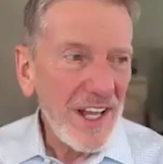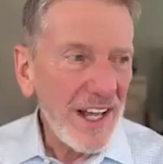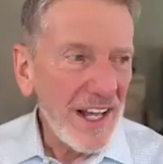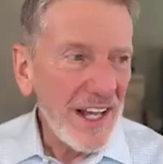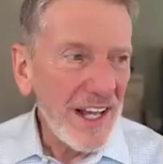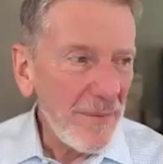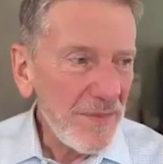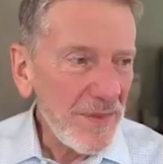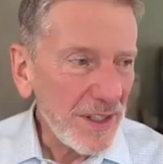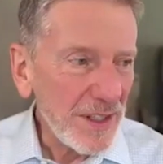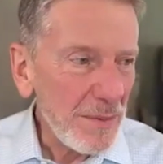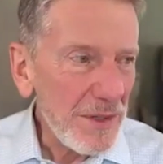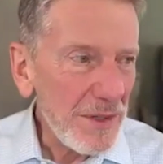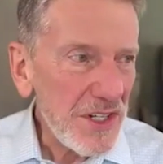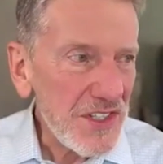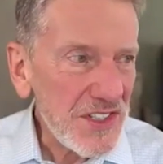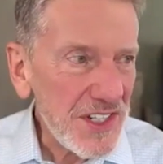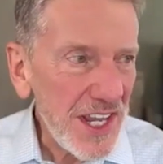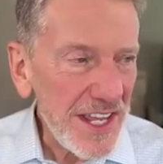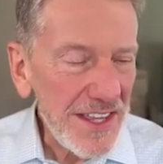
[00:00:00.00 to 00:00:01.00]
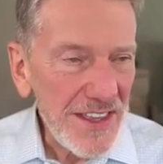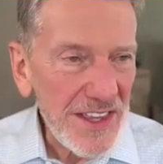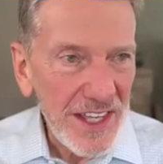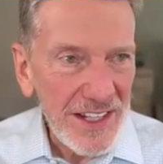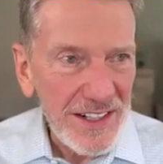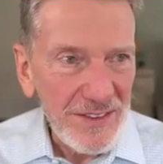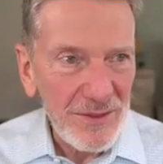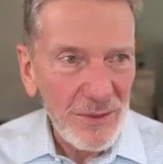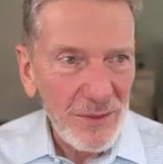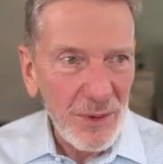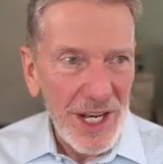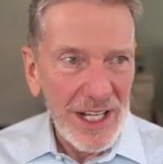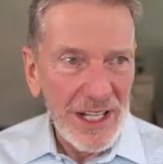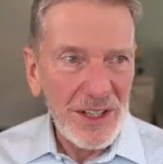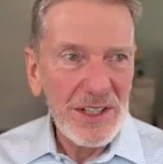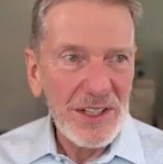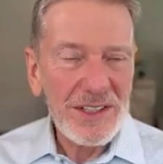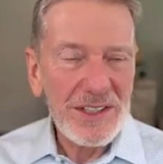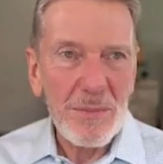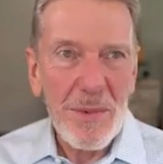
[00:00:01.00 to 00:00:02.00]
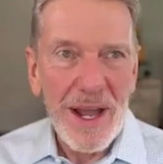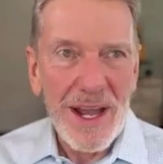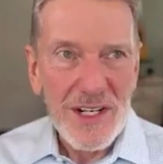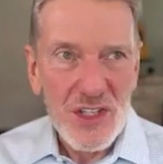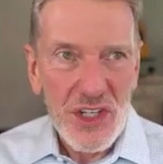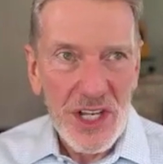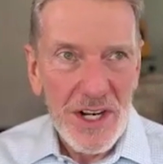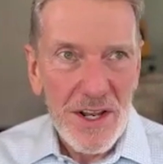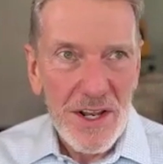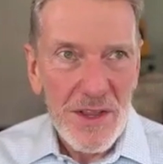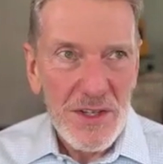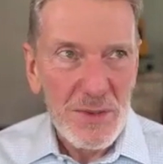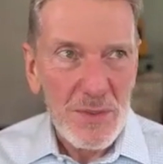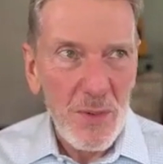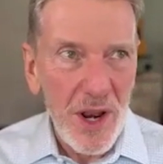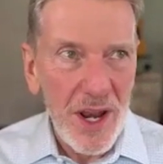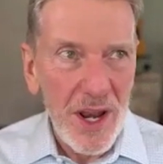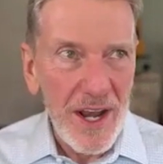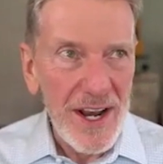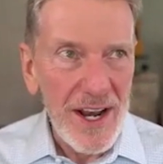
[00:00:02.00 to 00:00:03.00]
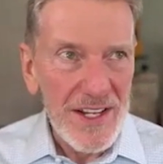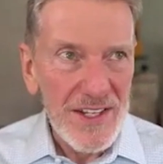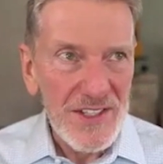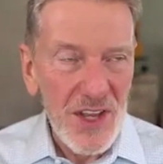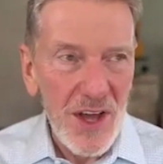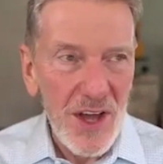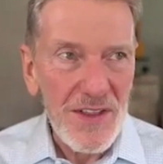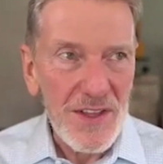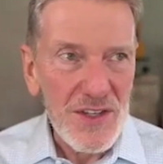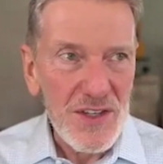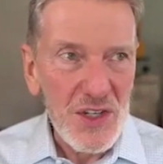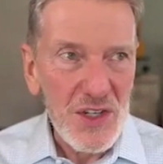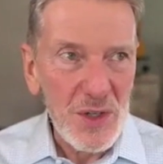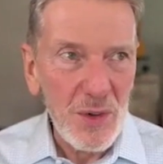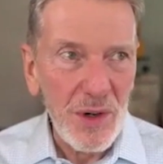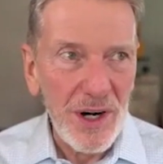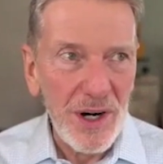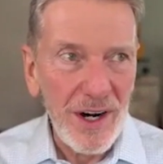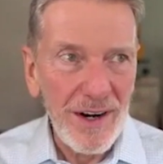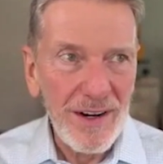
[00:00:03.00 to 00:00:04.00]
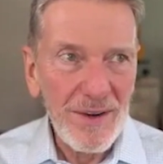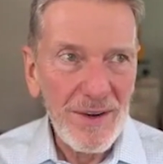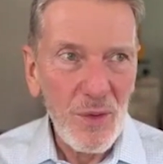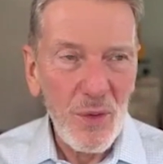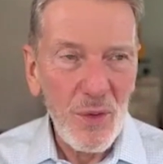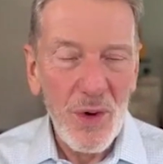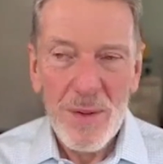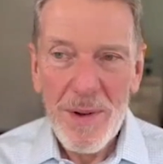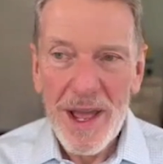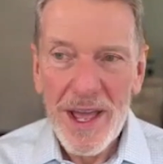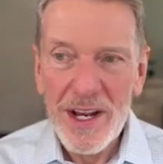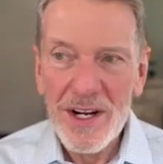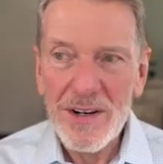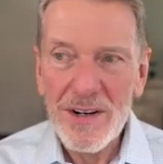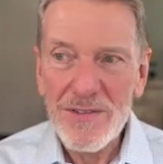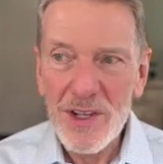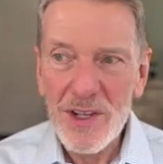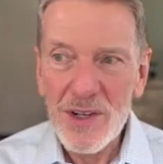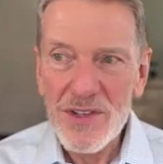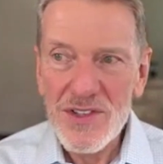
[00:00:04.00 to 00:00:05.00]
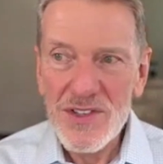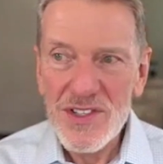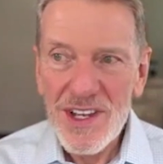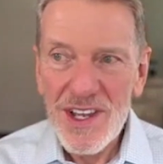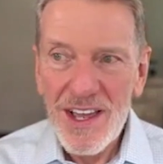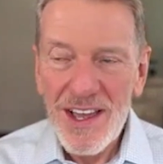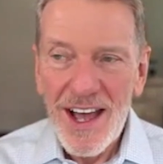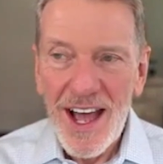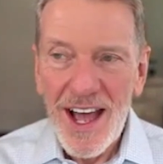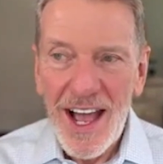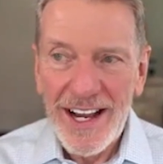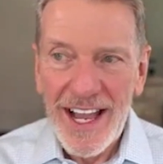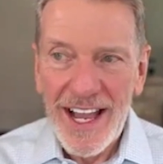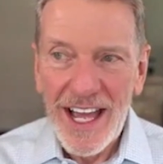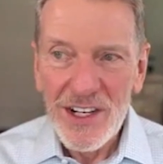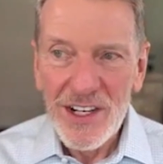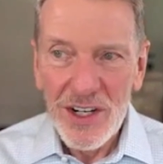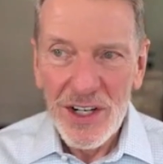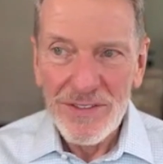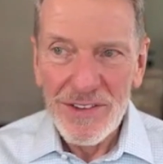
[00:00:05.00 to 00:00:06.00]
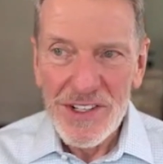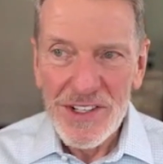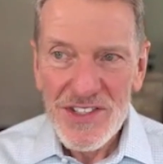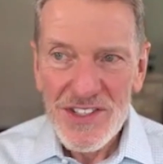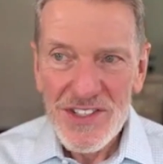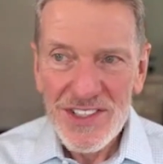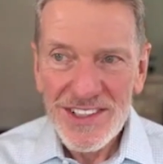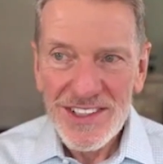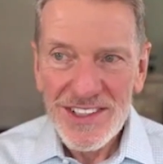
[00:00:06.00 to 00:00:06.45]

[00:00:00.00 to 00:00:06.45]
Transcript: let me just say that when I looked at my agenda this morning and I saw that you were one of my interviews, I got nervous.